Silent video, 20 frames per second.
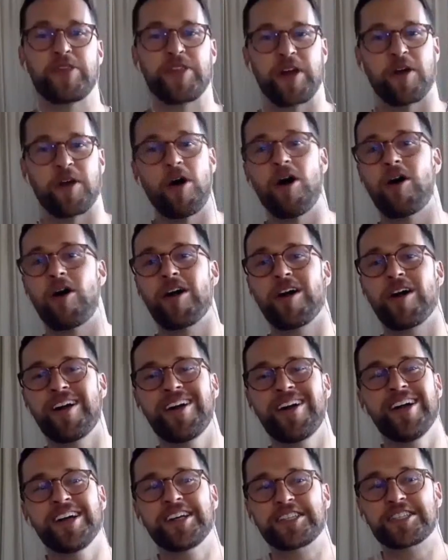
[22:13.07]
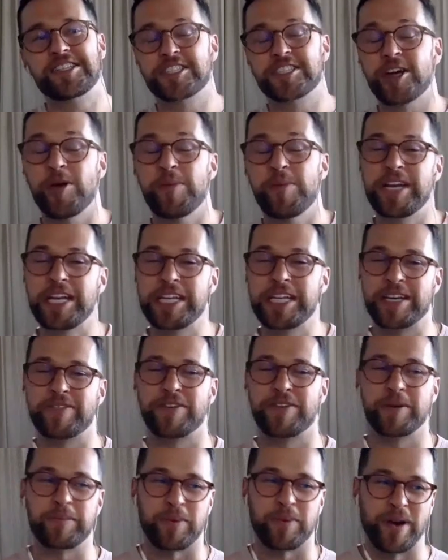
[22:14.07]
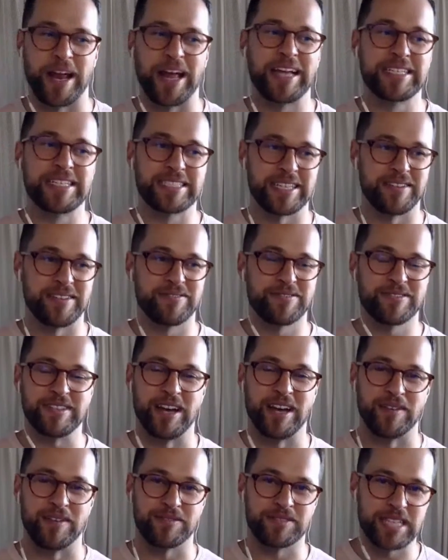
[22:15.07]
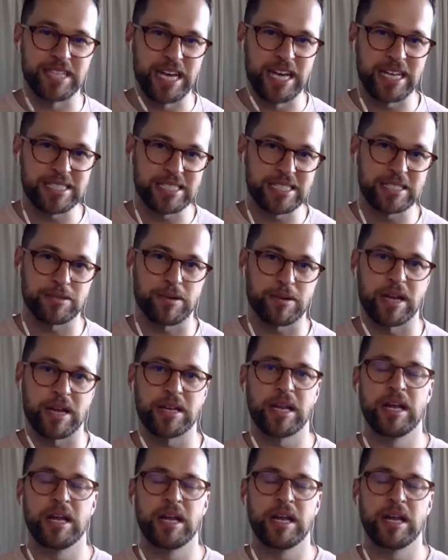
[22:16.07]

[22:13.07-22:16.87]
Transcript: there are so many different brands of tests, right?